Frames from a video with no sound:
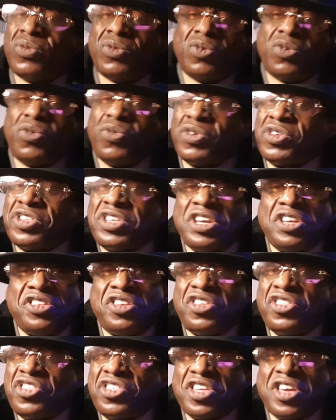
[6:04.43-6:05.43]
who are sitting
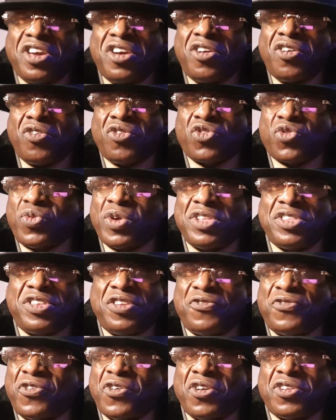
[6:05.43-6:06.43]
in jail 20,
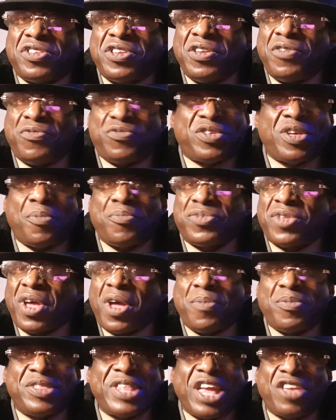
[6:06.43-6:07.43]
30,
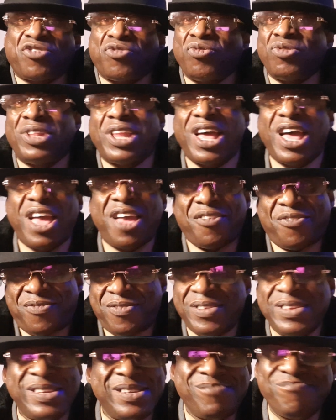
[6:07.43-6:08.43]
sometimes natural life,
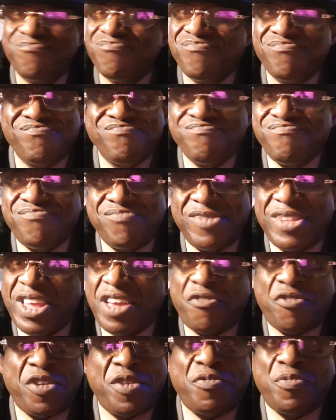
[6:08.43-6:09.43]

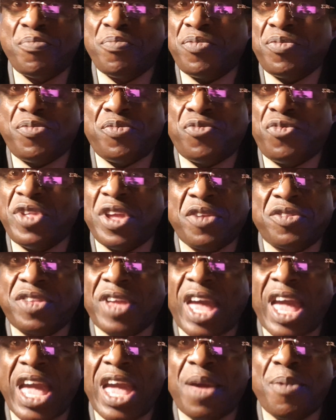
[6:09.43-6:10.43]
never even nicked a
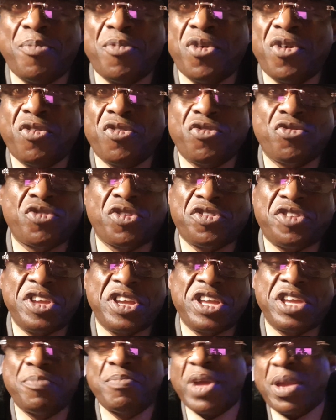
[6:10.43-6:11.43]
hamburger or a
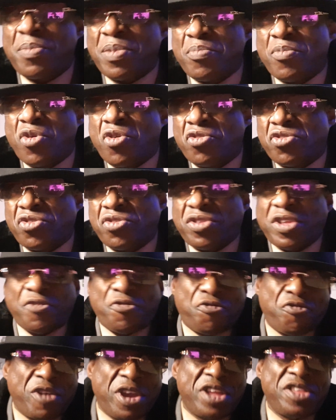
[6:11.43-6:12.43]
ticket, maybe murdered their
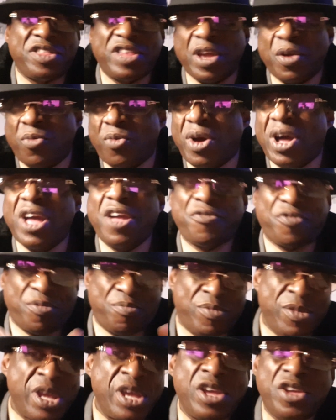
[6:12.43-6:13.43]
friend, their wife,
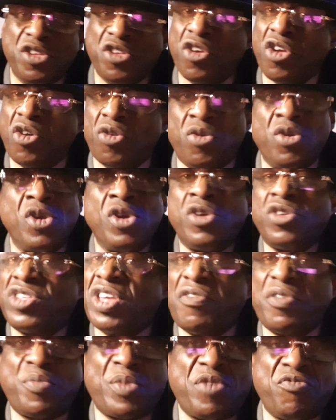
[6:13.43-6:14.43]
and,
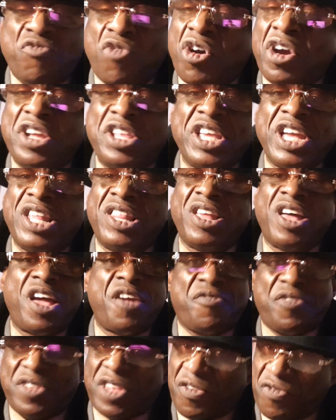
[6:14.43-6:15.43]
something went wrong in their
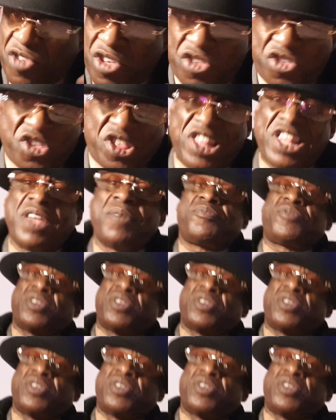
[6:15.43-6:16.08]
life and they've just slipped